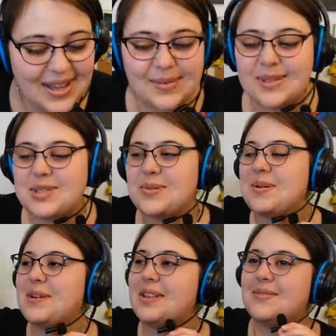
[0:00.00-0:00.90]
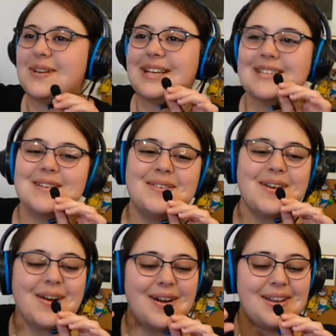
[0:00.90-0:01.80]
wondering what the fuck is
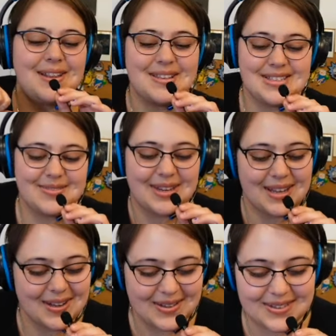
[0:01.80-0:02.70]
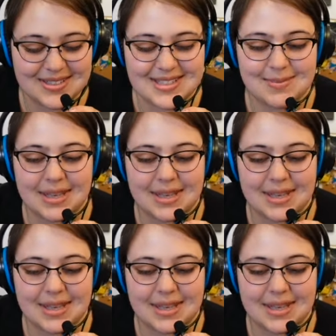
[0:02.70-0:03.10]
going on in these videos,